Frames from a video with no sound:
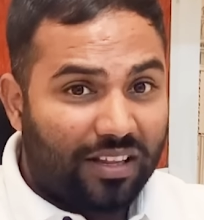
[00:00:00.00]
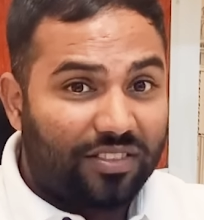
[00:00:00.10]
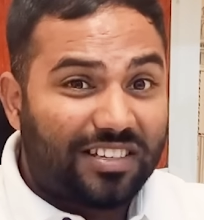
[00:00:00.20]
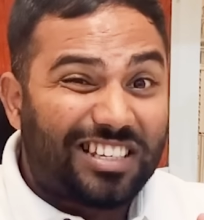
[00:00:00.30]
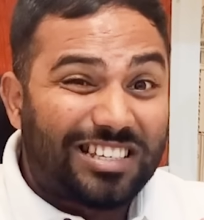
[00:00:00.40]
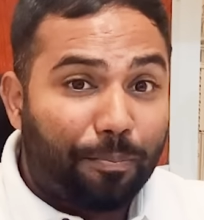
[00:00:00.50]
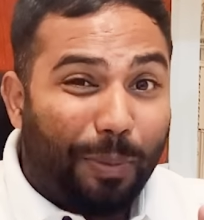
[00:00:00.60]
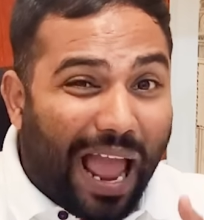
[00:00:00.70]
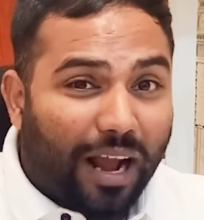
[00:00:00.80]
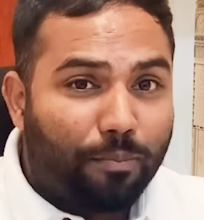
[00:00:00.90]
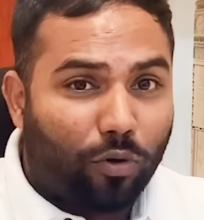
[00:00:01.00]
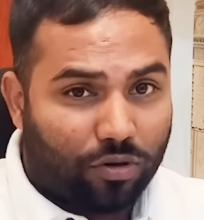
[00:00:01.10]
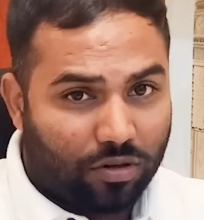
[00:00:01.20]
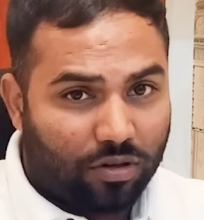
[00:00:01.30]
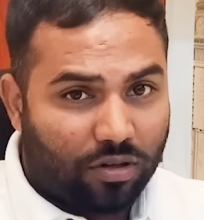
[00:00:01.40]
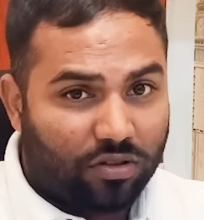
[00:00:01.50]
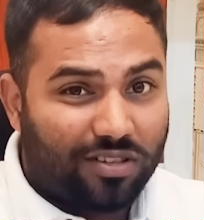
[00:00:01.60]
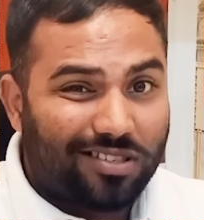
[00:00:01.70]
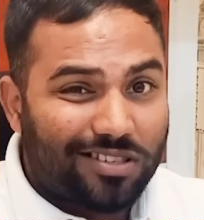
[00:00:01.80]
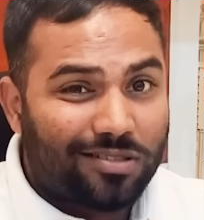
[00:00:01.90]
This is the backbone.
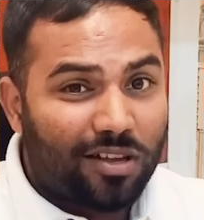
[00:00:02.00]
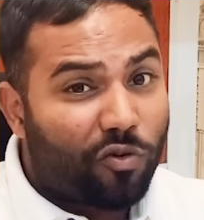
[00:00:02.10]
This is